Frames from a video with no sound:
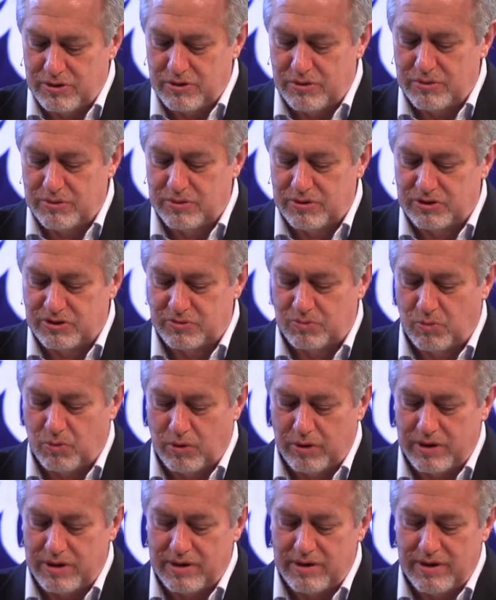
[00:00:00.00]
you this
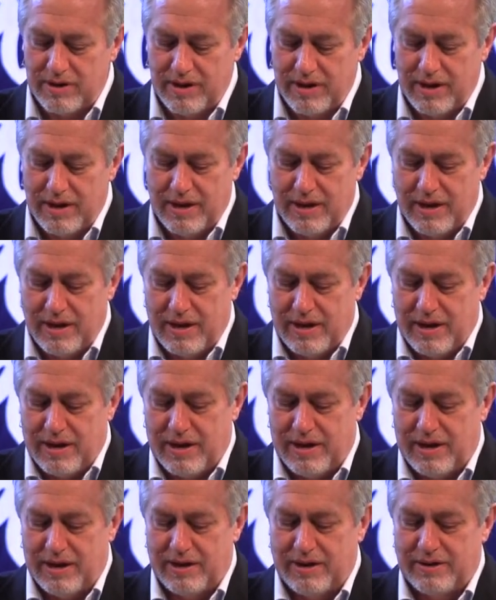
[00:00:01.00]
morning.
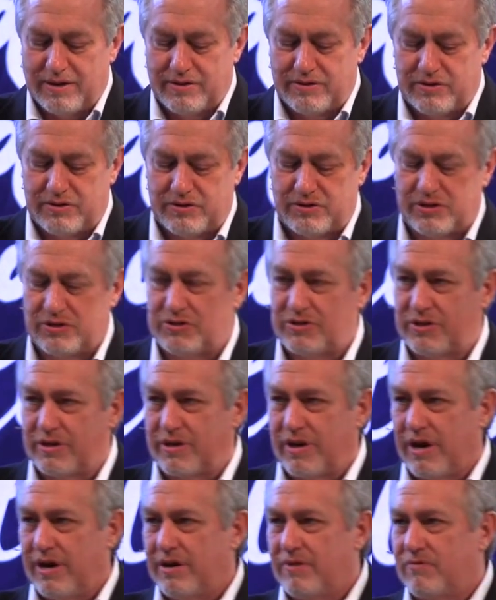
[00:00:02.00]
And just to
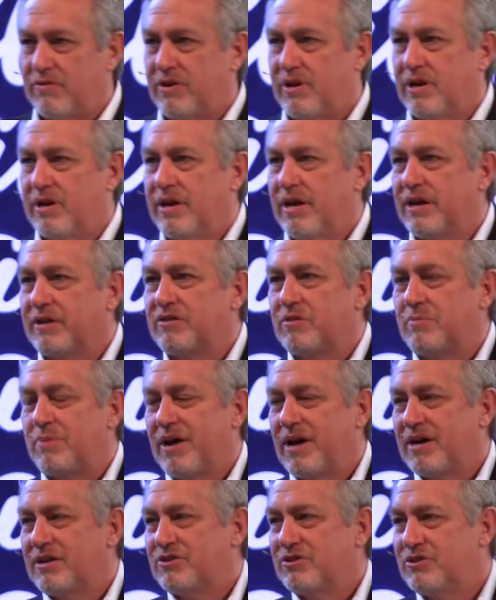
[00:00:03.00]
kind of connect the
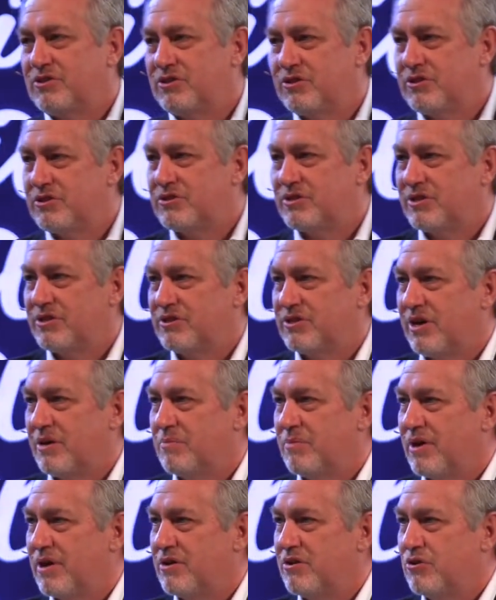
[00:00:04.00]
passages, since
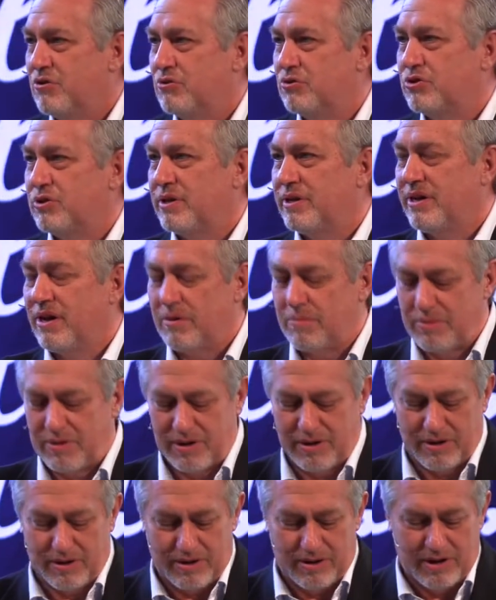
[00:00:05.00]
I'm not usually up
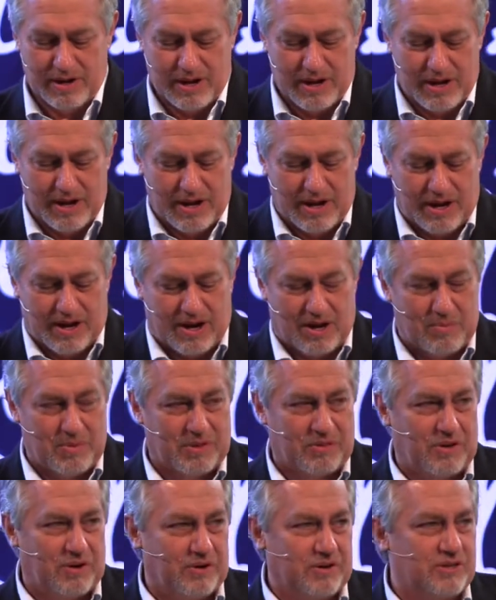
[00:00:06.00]
here, uh,
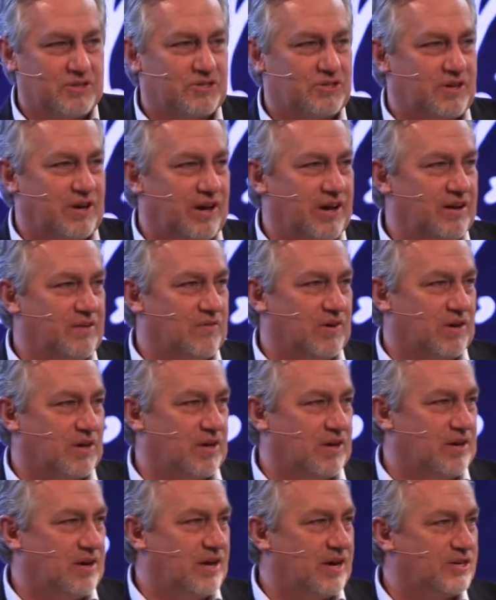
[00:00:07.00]
but there is kind of a
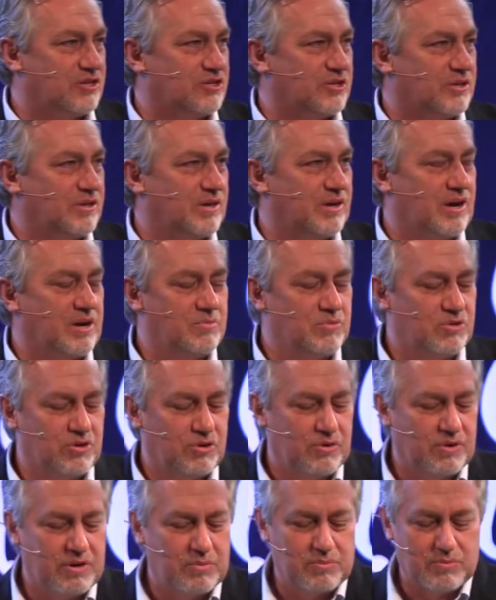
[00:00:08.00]
connection that I'm
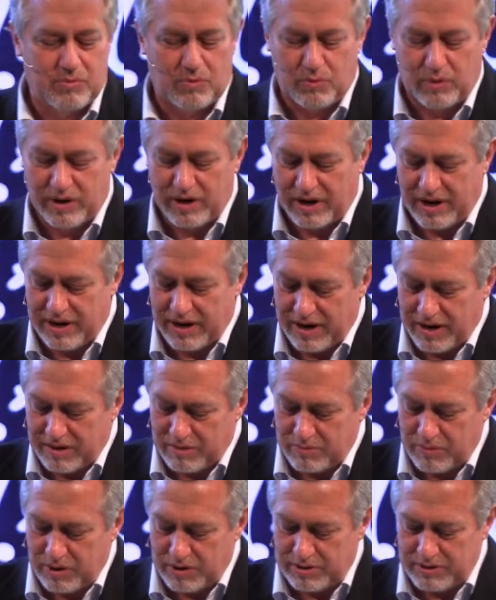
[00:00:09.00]
doing when I
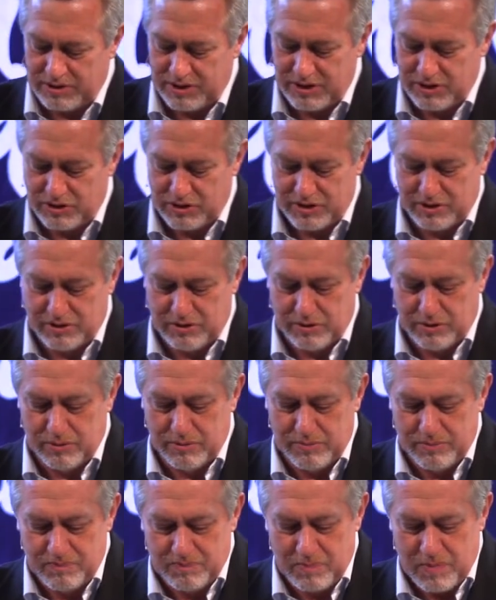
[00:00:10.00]
am teaching you.